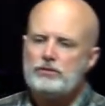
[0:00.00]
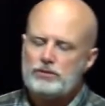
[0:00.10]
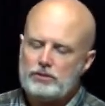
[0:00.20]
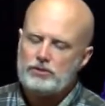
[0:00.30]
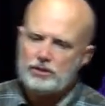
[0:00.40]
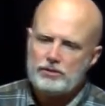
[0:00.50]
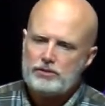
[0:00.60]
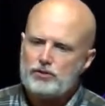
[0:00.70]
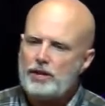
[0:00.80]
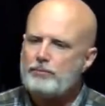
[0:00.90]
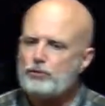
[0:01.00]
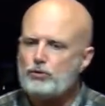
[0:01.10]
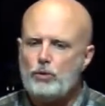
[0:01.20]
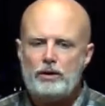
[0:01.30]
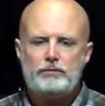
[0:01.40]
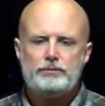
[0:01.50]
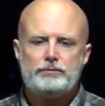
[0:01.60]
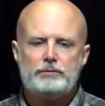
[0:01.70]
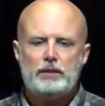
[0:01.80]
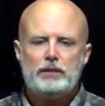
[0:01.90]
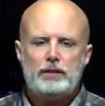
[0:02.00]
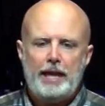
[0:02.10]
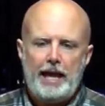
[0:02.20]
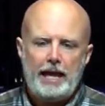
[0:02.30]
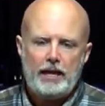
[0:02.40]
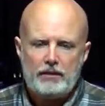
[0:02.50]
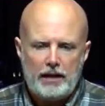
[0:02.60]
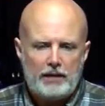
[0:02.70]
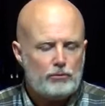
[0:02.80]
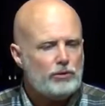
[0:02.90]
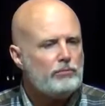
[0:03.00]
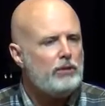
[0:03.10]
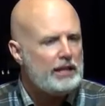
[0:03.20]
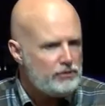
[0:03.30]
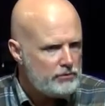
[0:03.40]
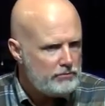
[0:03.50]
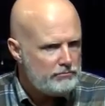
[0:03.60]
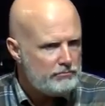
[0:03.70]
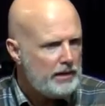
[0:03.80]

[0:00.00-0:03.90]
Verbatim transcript: This is in Genesis chapter 12. And I'm going to bless you.